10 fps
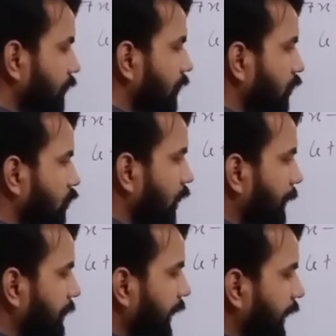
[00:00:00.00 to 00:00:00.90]
So I am
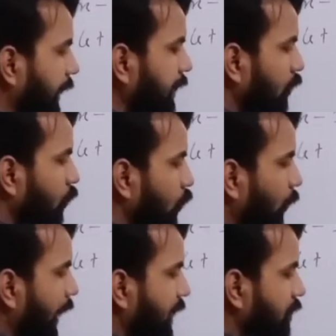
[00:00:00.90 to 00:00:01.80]
taking
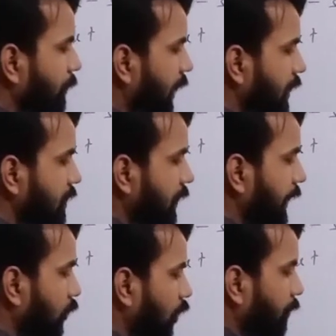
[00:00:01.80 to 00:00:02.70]
2x minus 3
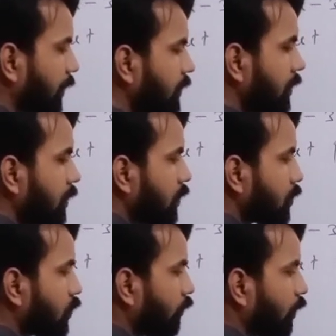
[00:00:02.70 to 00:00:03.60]
common.
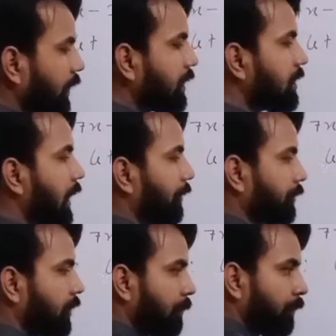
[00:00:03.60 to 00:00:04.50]
So what is left?
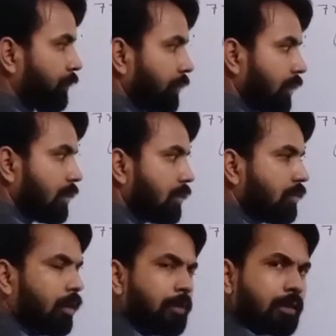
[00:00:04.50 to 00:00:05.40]
This is
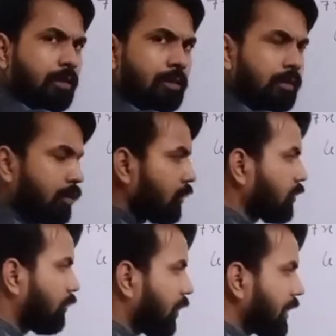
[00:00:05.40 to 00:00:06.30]
common. So
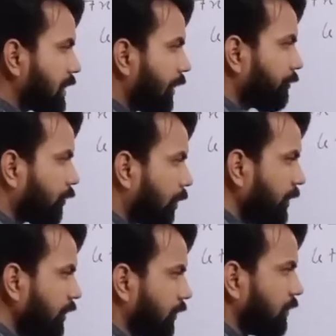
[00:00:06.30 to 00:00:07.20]
what is left from
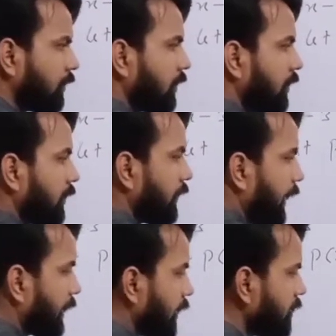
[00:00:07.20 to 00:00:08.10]
here?
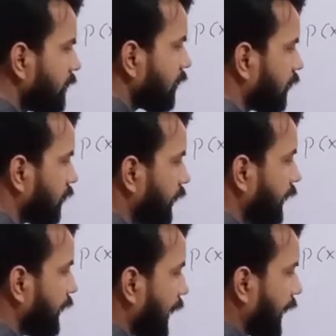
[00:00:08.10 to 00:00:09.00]
That is
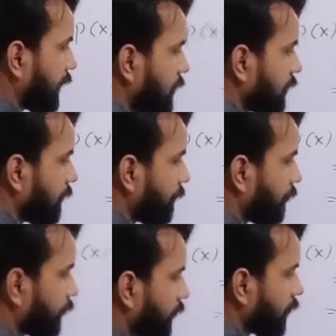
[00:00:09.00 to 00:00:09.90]
3x.
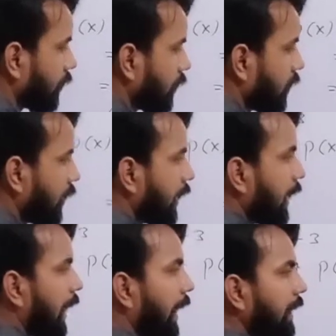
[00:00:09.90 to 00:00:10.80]

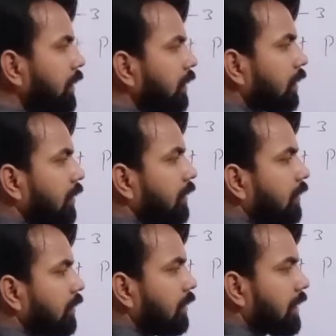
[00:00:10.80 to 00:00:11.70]
And
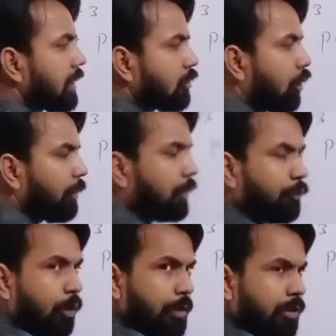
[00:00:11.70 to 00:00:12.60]
this is common
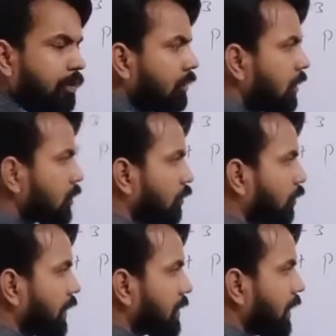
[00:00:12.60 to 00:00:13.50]
from here. So what
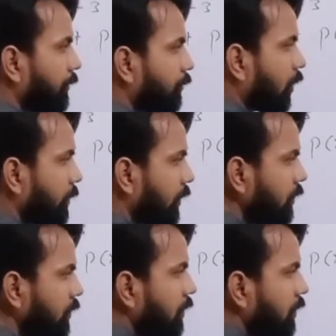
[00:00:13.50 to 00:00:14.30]
is left from here?